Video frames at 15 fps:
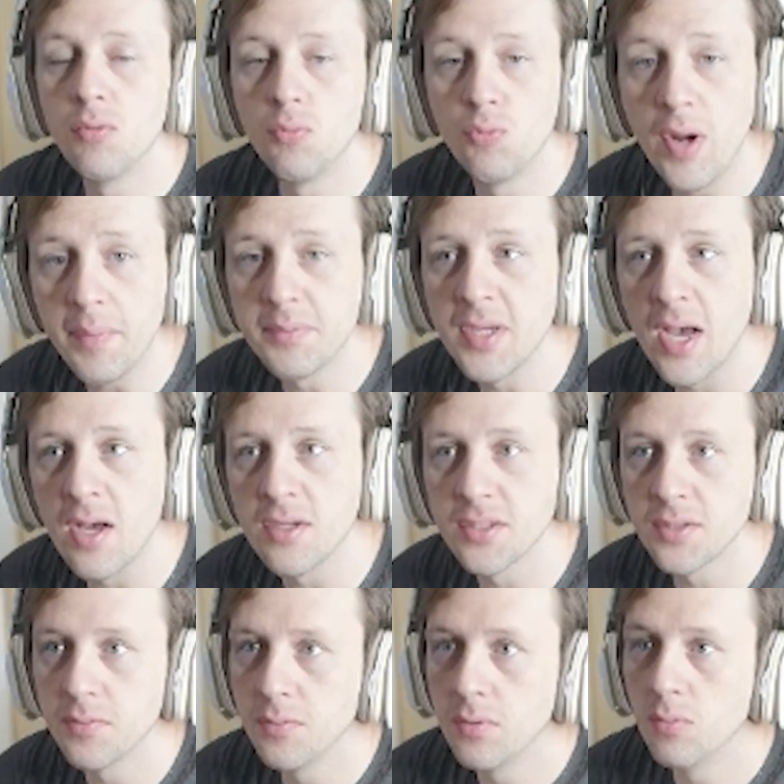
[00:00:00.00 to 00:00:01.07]

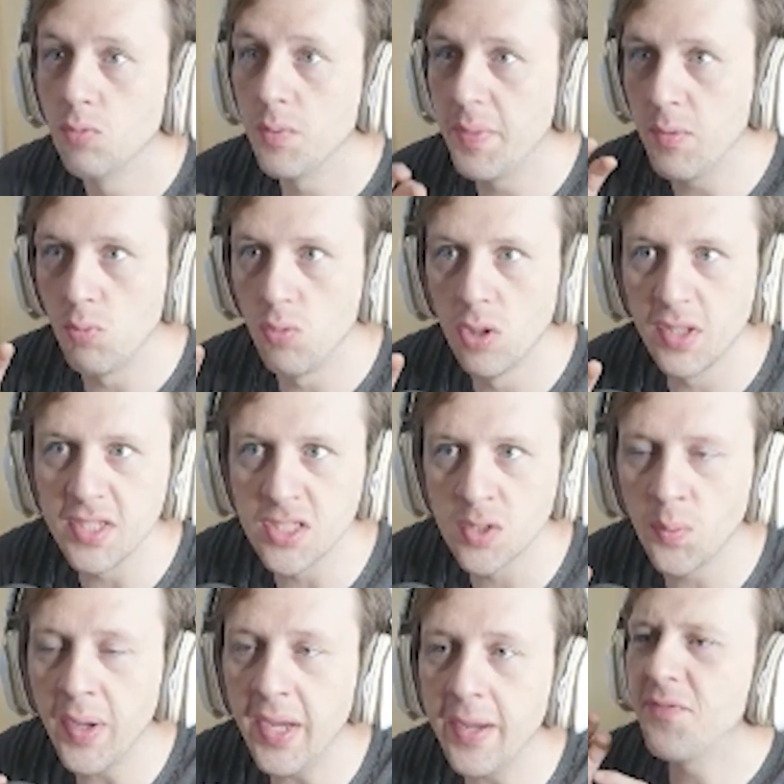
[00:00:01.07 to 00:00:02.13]
reptiles would be really
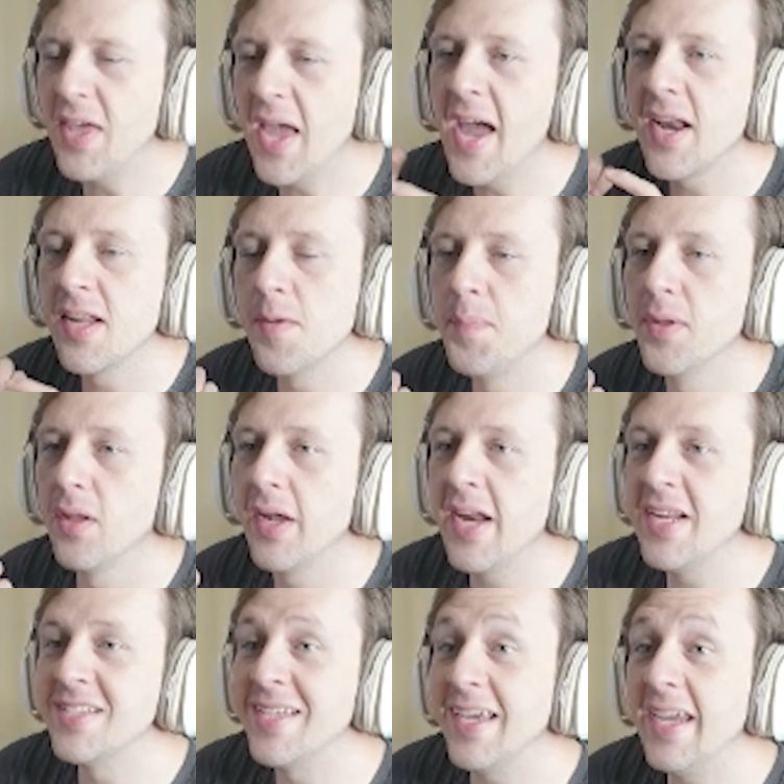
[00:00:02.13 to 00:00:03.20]
sweet. They had an ability
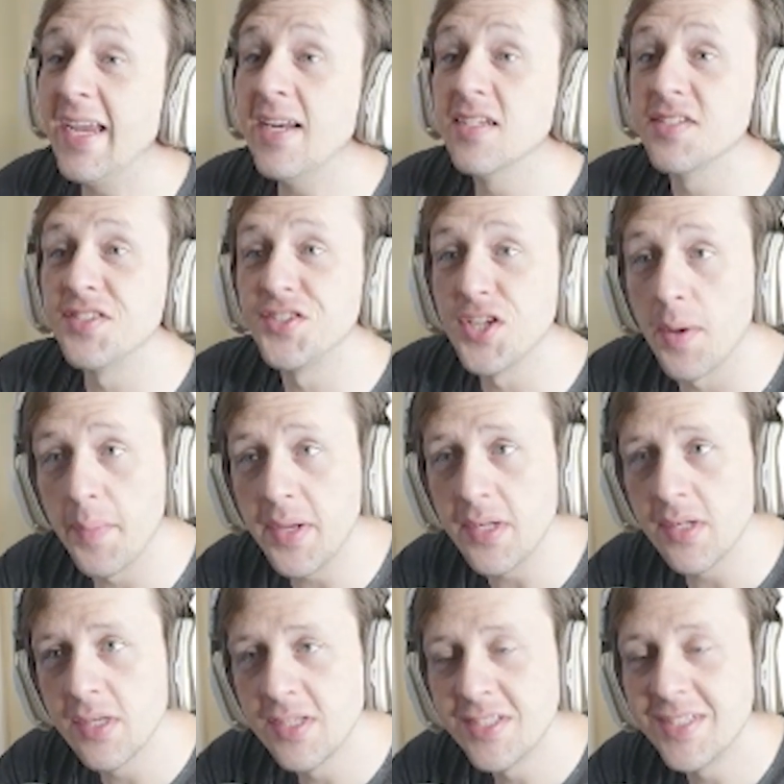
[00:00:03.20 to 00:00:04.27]
to eat a summon
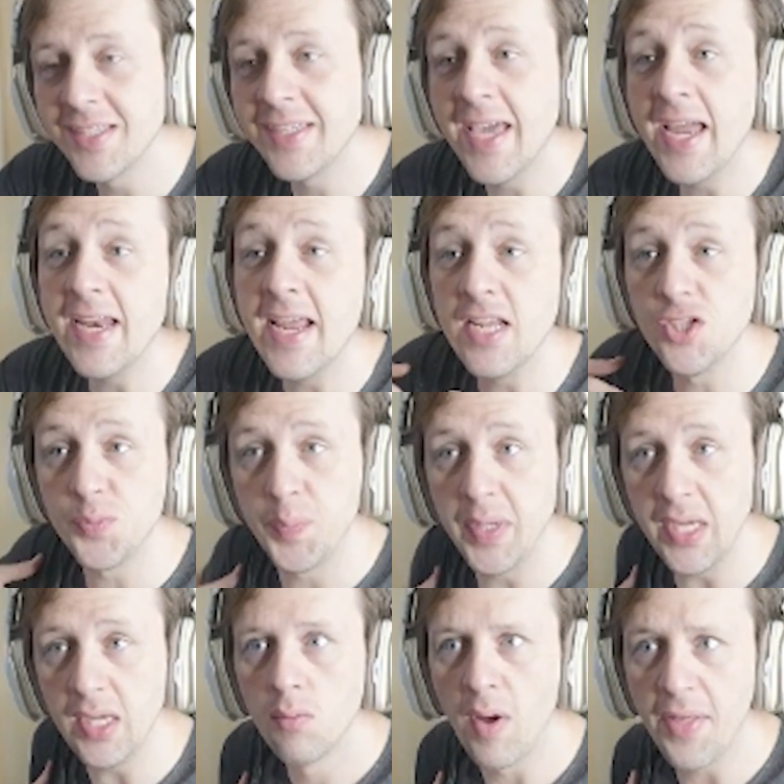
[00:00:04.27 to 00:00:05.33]
to gain
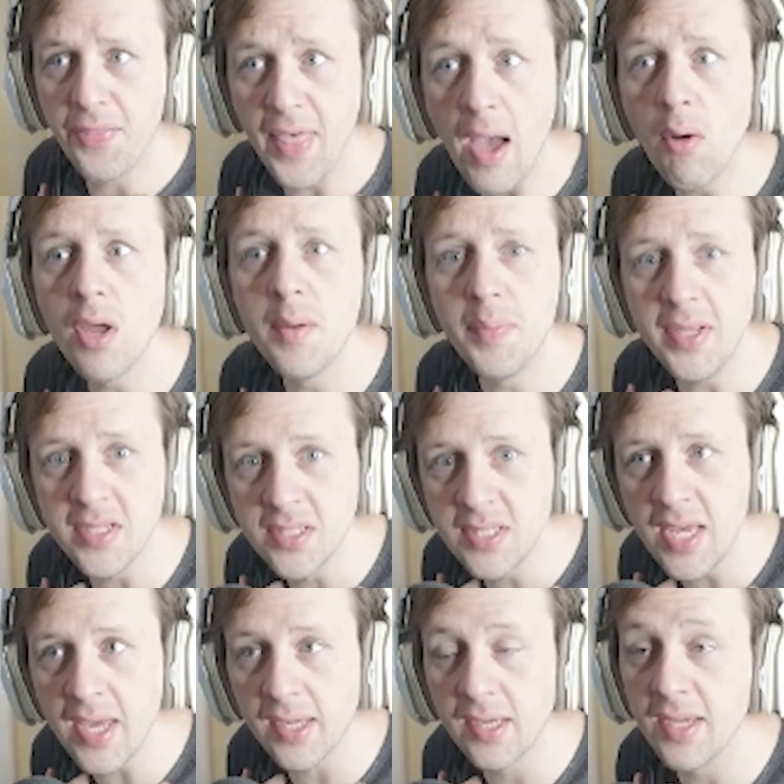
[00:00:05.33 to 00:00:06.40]
HP. Like that would be
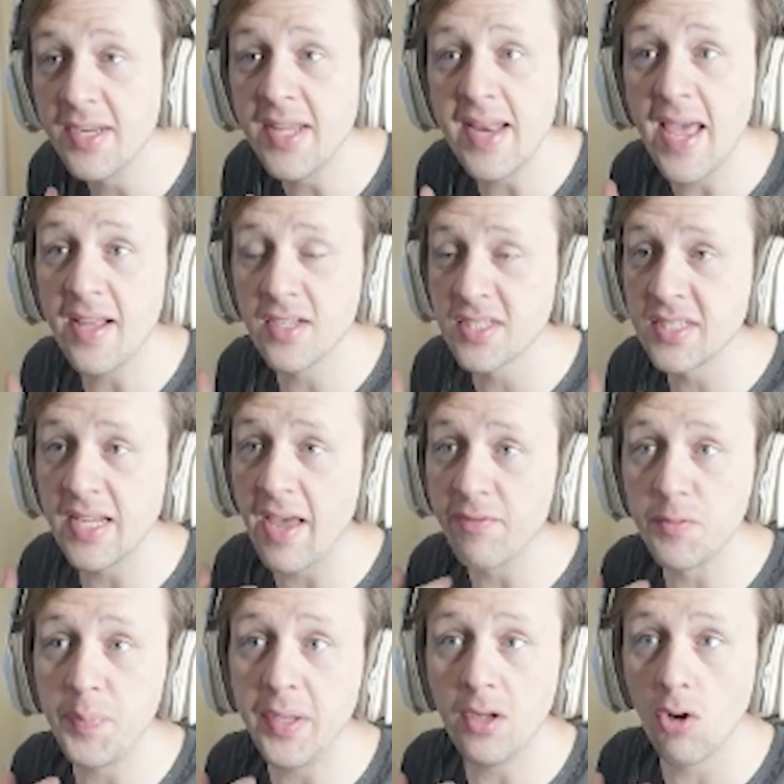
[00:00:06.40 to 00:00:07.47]
sick. It didn't ha doesn't have to
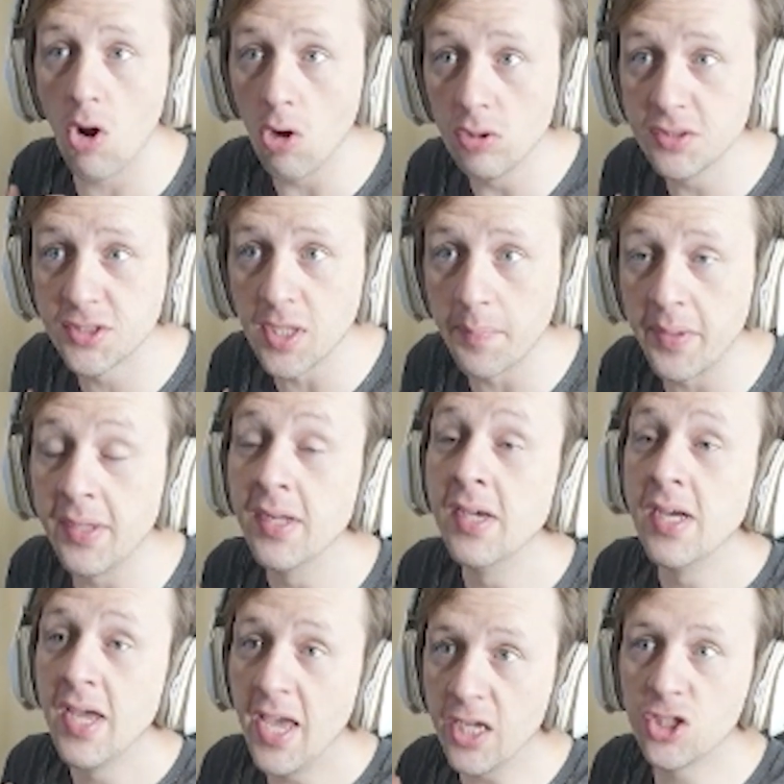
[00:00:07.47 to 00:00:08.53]
be your own summon.
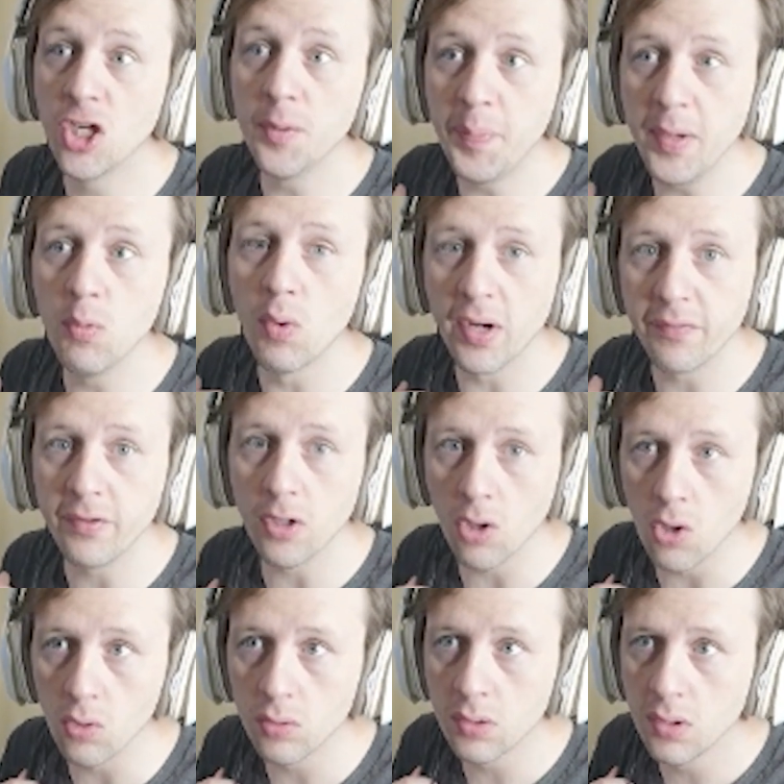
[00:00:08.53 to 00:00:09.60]
It could be one of your
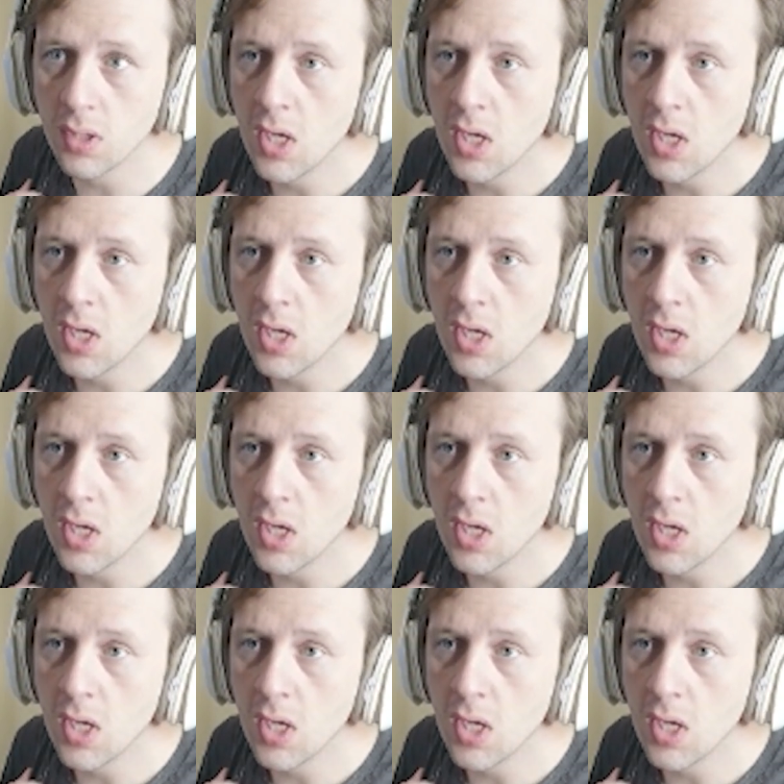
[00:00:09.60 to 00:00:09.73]
own.